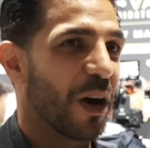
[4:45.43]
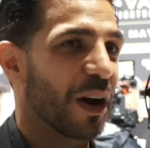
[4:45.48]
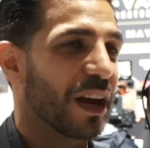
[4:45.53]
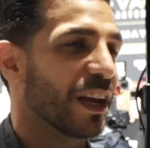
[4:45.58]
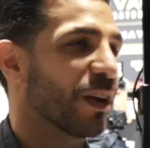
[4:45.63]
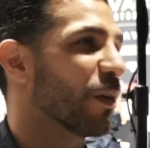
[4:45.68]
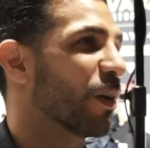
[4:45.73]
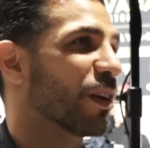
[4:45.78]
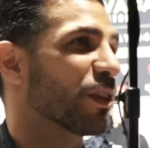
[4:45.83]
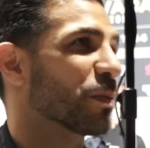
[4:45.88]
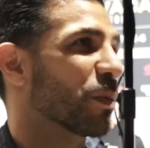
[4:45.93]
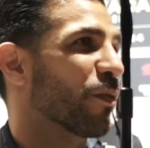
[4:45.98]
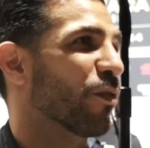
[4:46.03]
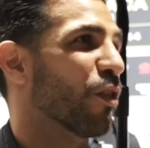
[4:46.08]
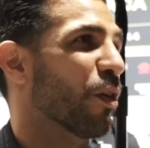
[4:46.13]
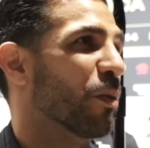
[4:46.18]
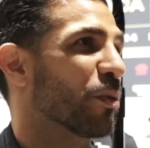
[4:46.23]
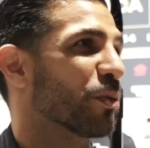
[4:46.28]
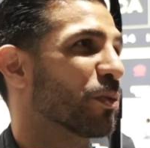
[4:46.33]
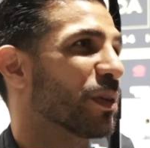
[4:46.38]
he always
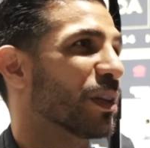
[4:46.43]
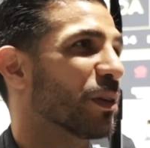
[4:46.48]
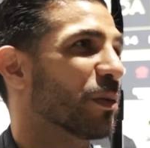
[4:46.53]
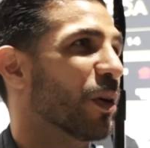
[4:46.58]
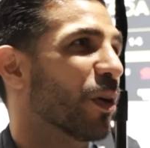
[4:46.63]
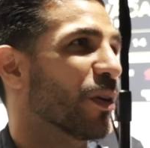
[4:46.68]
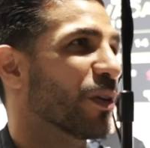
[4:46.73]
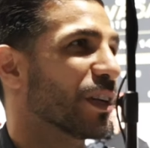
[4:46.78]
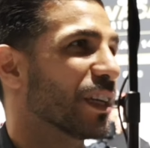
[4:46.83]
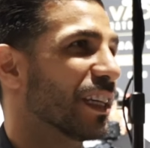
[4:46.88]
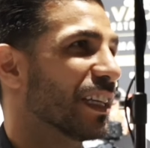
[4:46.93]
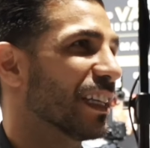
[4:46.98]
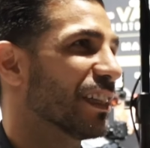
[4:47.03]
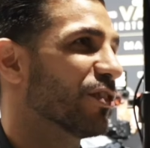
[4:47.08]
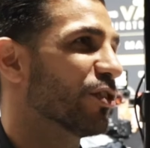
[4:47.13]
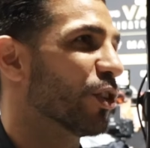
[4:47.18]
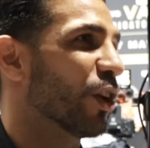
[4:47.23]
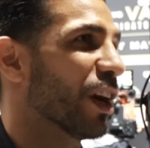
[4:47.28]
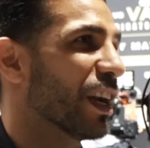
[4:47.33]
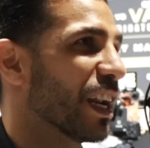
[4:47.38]
performs really well.
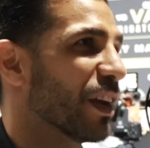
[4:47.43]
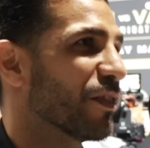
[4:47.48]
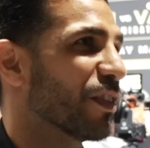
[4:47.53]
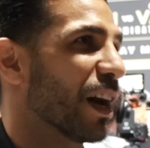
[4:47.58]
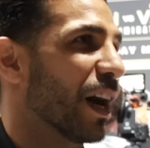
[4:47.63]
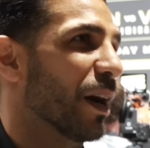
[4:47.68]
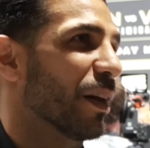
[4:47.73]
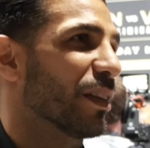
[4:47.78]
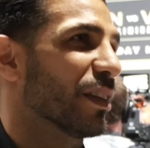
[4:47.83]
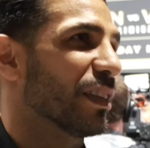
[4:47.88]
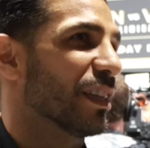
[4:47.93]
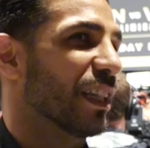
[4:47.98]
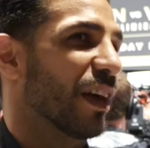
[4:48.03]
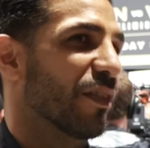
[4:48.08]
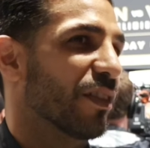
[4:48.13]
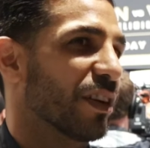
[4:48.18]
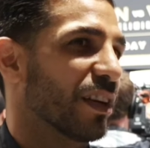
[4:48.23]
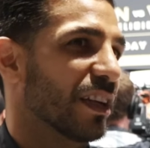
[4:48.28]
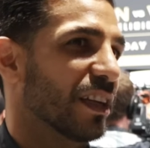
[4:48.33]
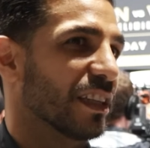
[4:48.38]
Jai
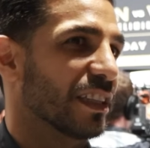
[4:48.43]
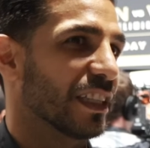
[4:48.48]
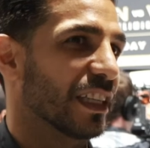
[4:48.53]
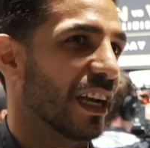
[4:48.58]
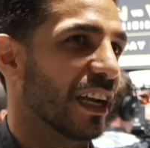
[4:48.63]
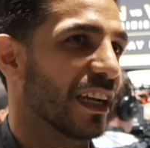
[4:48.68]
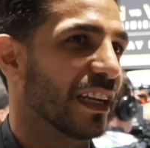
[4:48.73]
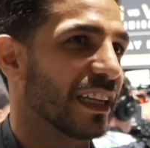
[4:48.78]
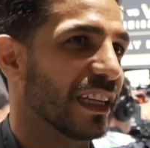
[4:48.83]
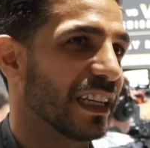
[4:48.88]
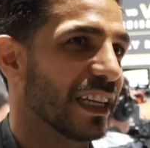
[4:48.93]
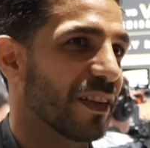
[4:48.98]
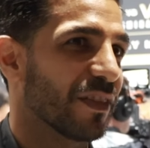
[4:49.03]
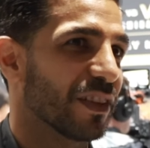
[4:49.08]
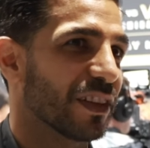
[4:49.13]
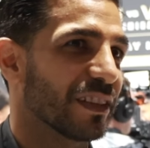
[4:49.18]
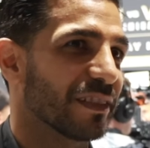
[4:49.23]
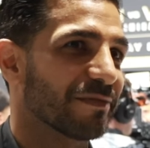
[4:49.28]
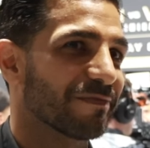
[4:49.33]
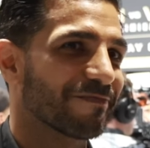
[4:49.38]
he
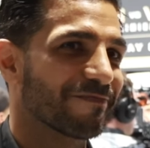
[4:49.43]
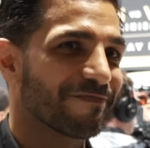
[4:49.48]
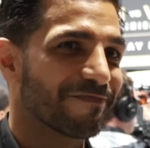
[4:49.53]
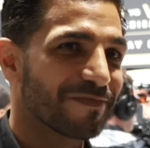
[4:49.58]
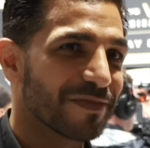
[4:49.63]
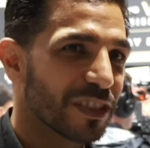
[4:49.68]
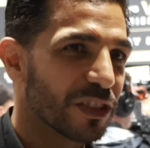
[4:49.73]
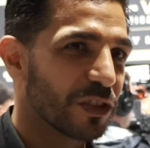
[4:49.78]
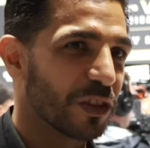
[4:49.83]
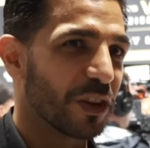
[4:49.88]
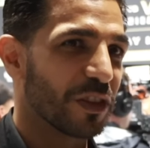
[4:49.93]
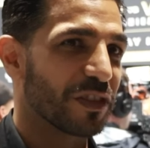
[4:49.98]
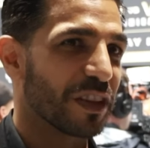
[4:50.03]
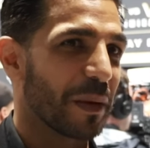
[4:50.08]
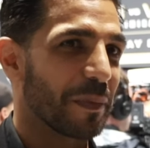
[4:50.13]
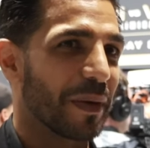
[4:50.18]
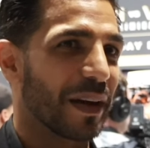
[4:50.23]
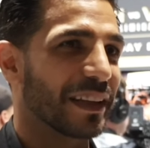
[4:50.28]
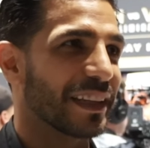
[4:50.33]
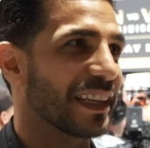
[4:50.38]
never turns
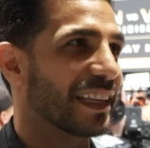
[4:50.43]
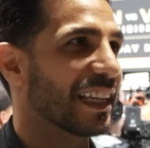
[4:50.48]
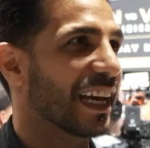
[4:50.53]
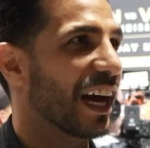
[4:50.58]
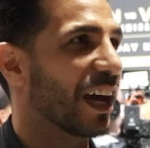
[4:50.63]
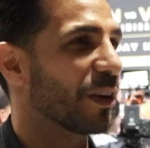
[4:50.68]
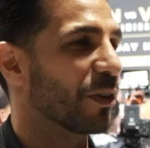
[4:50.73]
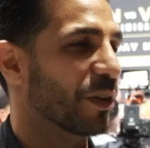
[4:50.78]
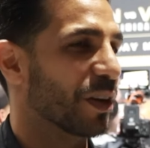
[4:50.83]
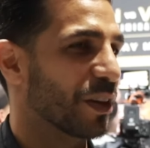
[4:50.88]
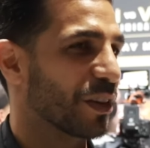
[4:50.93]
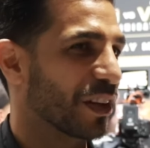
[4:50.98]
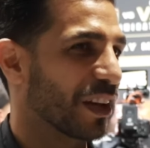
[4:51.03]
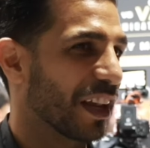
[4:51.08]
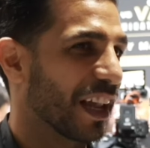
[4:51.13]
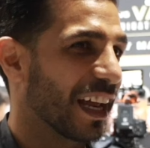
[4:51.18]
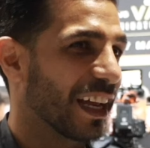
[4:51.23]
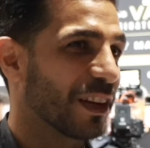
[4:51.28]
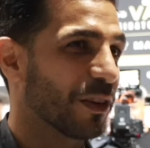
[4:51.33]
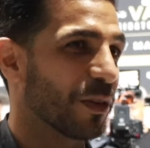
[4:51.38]
up underdone or anything
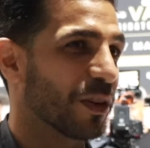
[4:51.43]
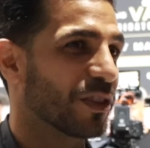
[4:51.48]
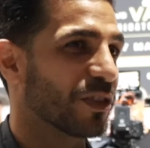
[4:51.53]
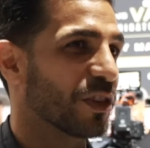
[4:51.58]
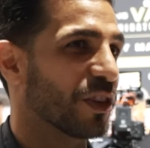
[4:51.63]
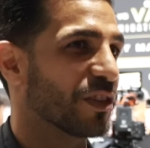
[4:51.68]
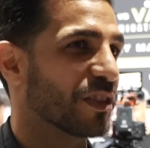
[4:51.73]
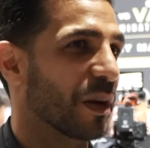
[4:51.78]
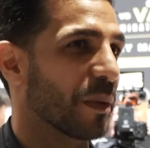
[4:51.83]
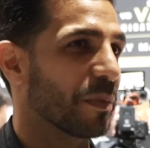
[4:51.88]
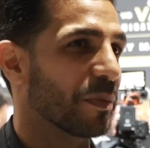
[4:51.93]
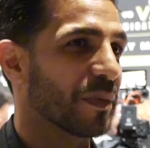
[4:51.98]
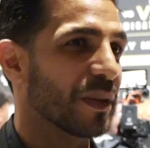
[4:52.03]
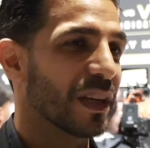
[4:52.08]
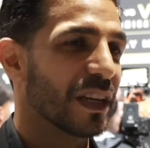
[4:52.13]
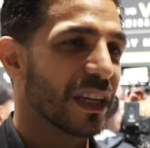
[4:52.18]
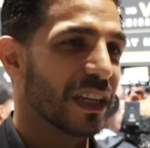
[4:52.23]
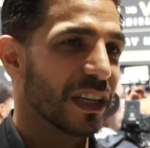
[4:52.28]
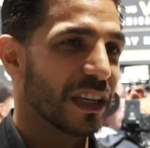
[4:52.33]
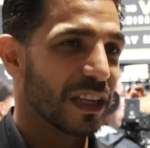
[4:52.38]
like that. He always turns up
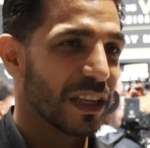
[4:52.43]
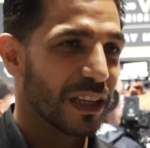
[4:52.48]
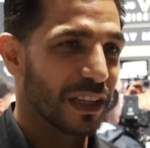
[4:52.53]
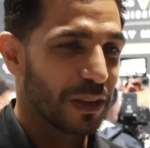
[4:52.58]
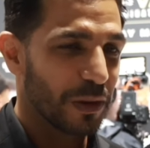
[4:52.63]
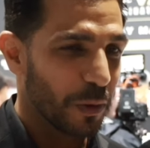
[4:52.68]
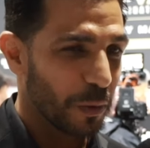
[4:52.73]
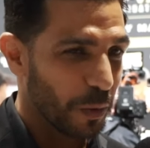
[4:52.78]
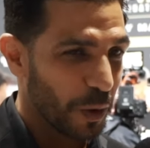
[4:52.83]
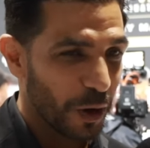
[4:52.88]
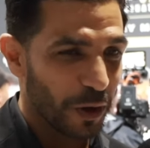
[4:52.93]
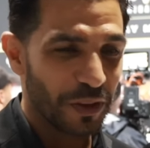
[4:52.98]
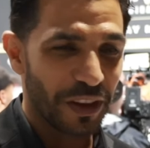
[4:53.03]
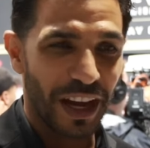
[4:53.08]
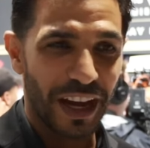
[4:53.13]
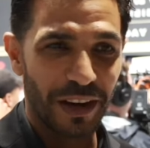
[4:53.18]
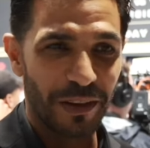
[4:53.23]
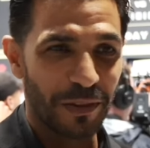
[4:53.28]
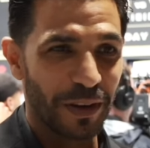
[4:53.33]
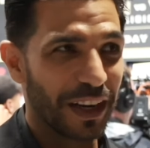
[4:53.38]
well
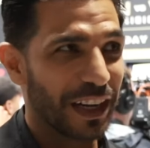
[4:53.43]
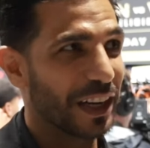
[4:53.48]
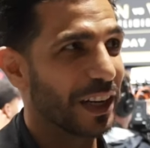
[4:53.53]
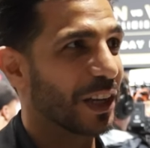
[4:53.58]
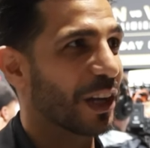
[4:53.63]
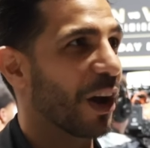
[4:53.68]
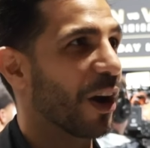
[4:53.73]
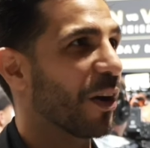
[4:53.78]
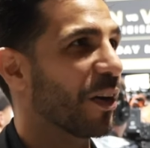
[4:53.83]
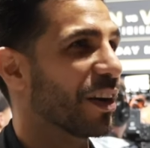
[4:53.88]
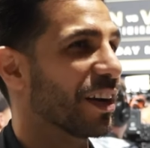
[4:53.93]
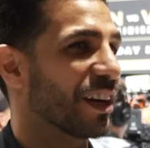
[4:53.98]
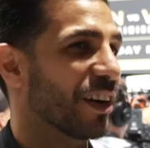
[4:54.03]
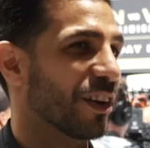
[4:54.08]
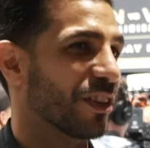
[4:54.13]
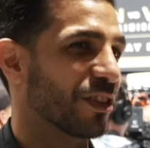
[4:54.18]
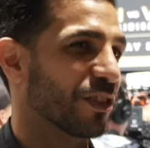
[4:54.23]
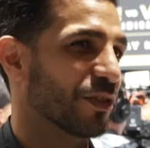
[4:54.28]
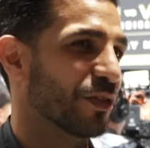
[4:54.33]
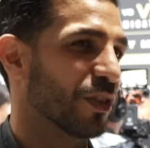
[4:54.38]
done, ready to go. And
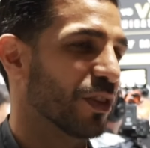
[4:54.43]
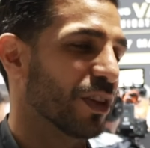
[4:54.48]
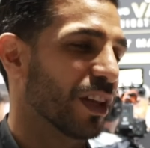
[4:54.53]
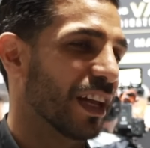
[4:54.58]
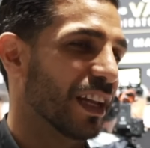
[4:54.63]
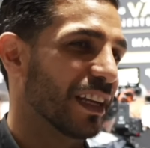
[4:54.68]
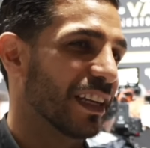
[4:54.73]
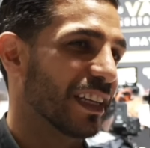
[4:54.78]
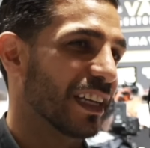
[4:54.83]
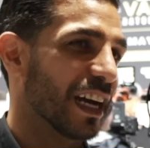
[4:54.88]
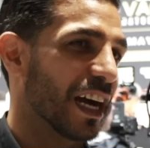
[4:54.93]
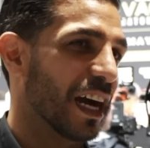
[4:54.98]
I just feel that,